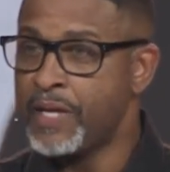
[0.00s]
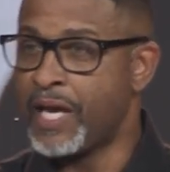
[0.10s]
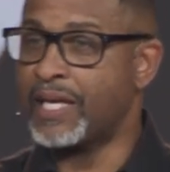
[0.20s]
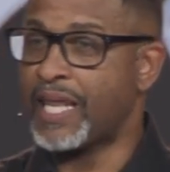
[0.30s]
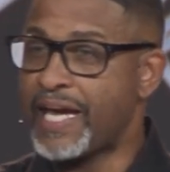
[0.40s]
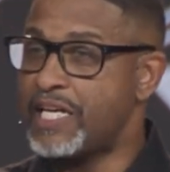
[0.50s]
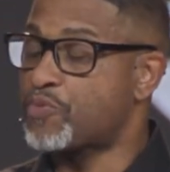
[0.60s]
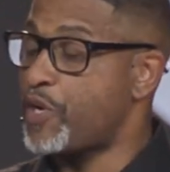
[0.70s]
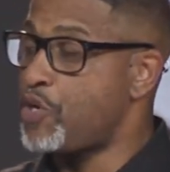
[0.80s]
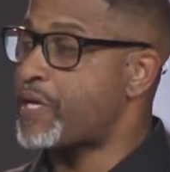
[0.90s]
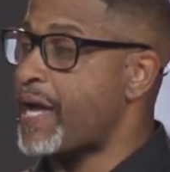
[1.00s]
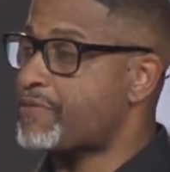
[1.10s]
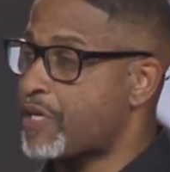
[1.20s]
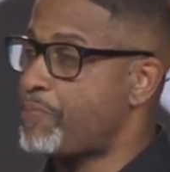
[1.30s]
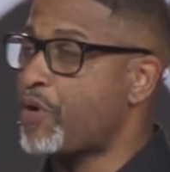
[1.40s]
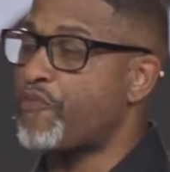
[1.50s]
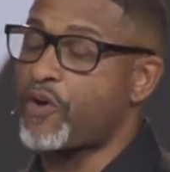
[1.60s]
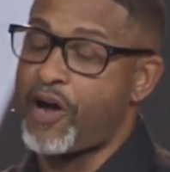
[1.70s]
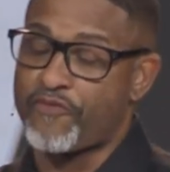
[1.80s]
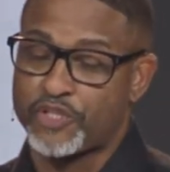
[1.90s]
And ladies, when you came to the beautiful
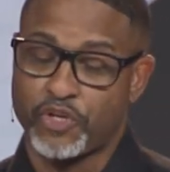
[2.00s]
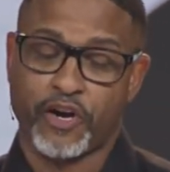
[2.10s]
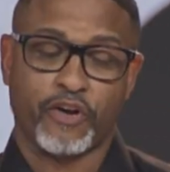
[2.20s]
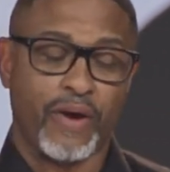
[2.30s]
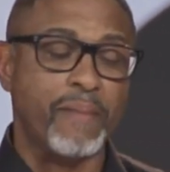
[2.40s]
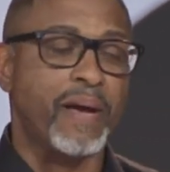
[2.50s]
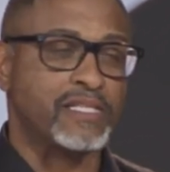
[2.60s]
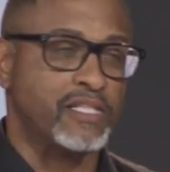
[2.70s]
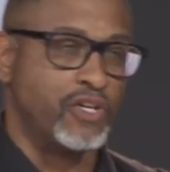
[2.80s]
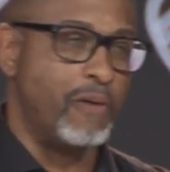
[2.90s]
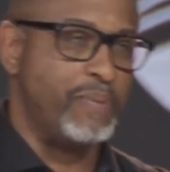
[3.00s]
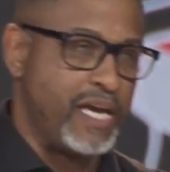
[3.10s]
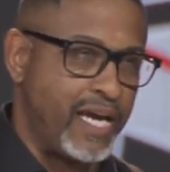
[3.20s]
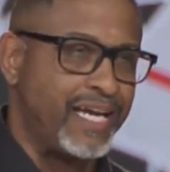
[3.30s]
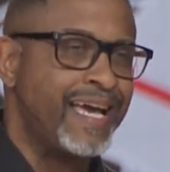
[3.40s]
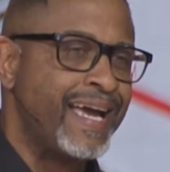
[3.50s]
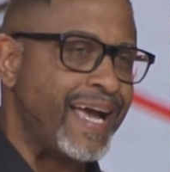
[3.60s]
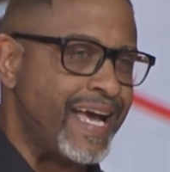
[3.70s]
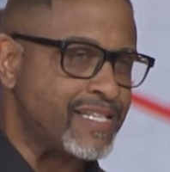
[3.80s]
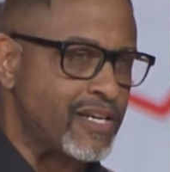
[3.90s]
conference, you heard a great message on being
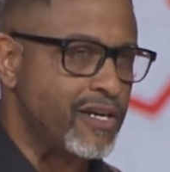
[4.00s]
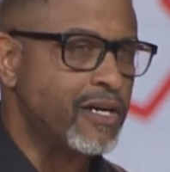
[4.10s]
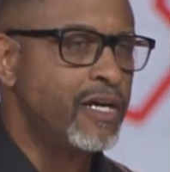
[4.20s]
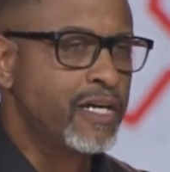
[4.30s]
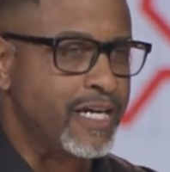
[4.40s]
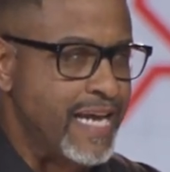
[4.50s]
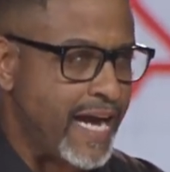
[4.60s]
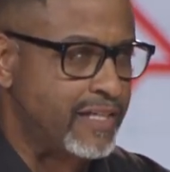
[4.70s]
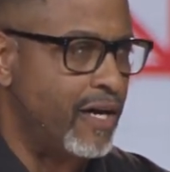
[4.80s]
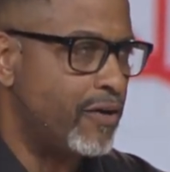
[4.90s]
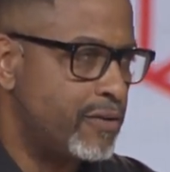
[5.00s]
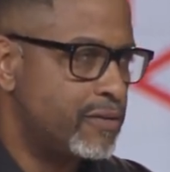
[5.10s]
Ezer Kenegdo.